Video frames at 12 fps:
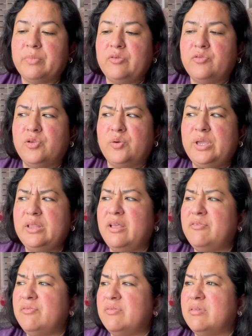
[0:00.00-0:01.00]
So he
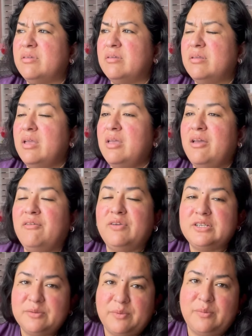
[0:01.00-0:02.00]
left.
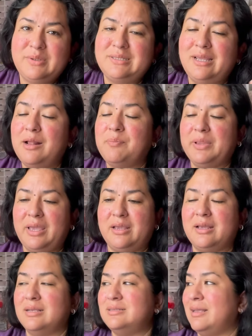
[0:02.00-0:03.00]
First of all, we stayed up late
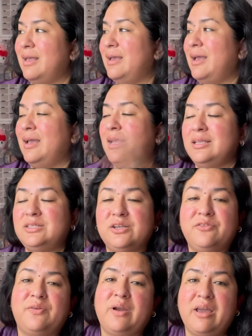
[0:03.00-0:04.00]
because it
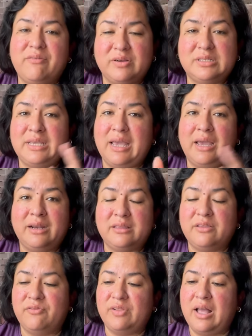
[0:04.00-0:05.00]
took forever to edit
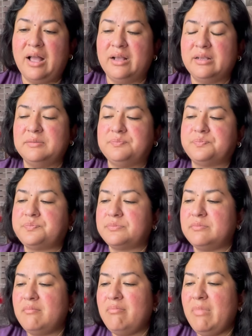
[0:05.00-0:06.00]
the vlog.
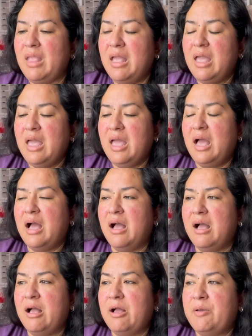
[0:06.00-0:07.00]

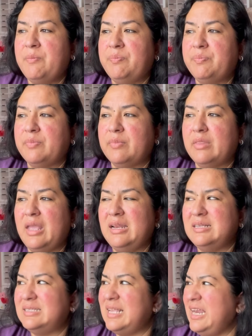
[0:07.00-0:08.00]
And
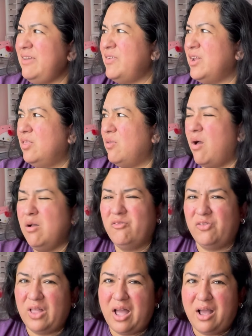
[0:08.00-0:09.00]
it's not even a long
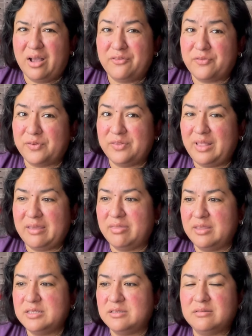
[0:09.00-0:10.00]
vlog for like
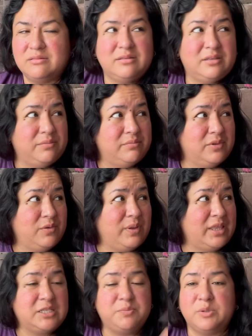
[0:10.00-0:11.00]
this, the one
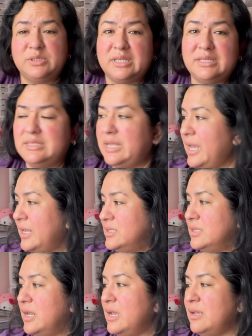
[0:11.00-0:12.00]
that's posting
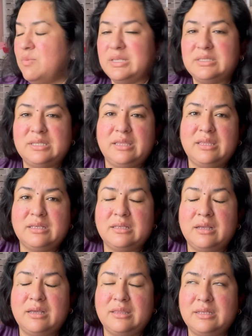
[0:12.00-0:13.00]
today, Wednesday, the
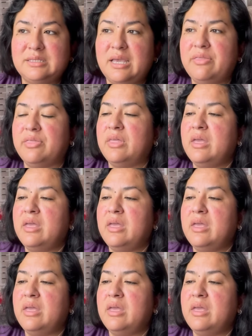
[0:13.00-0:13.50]
10th,